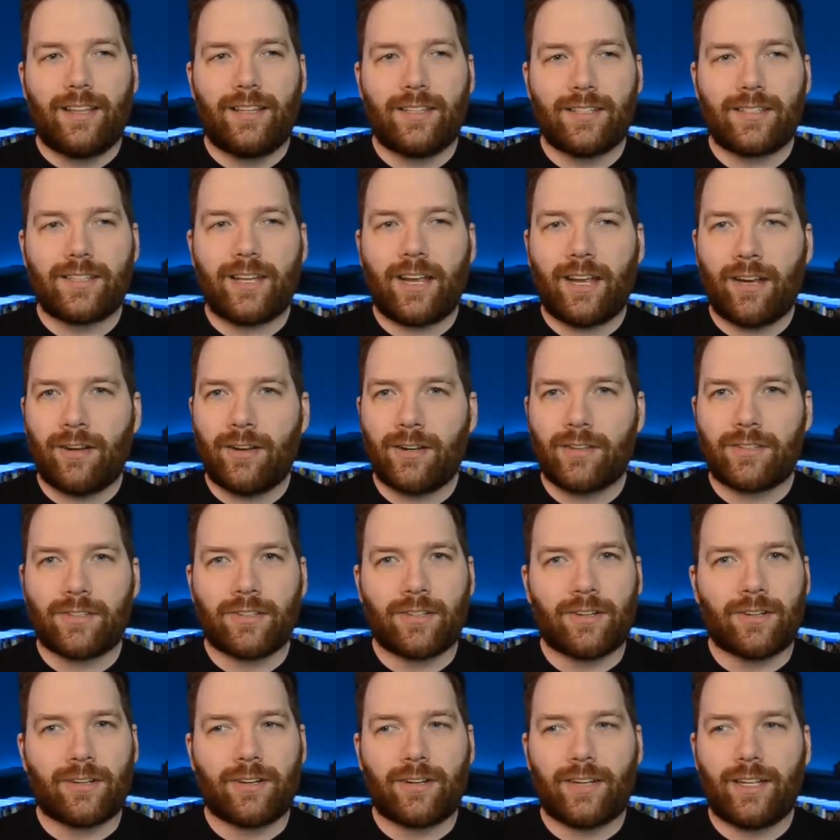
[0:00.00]
This
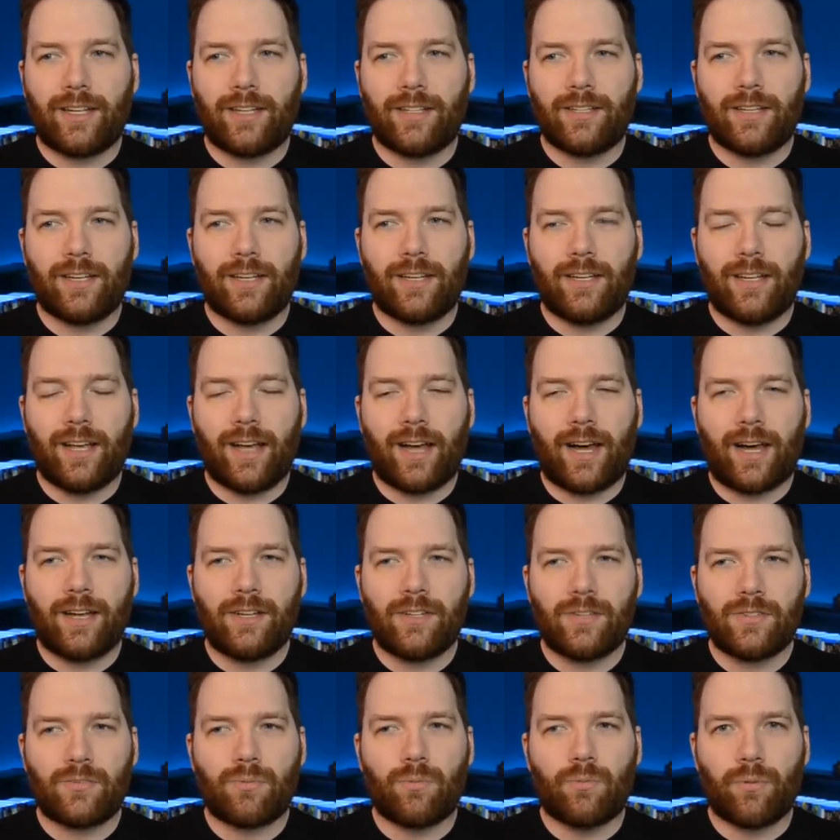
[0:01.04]
character, it, it, I
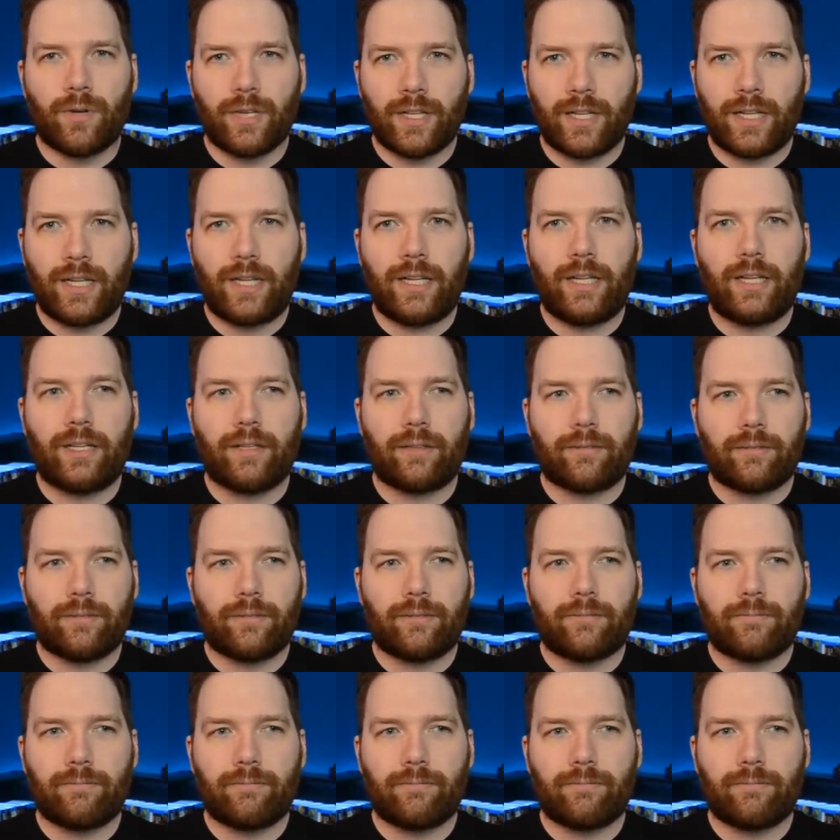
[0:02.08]
just really